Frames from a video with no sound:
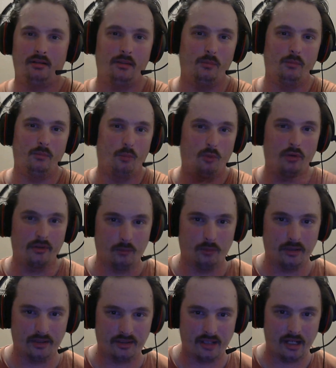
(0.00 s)
in more than
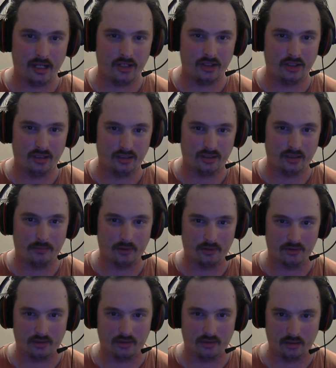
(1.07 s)
one station in some
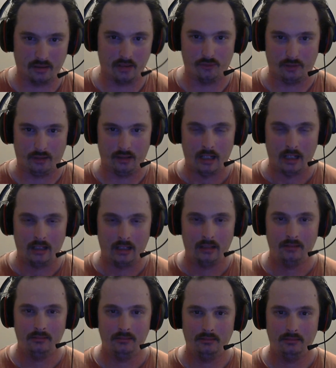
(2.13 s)
parts of the country.
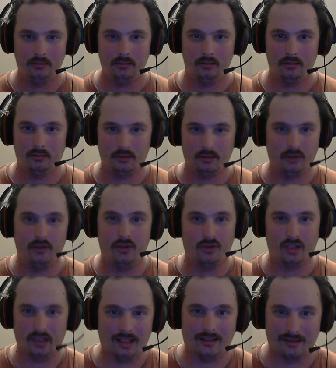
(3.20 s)
They're
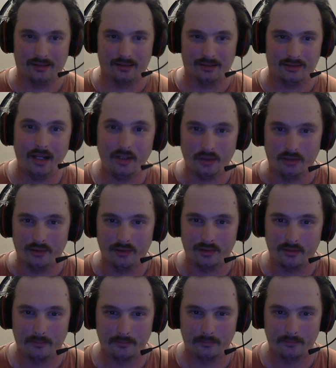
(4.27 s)
used at lots of
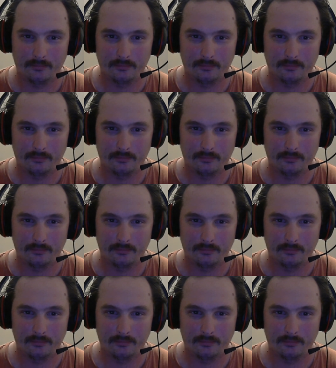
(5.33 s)
stations.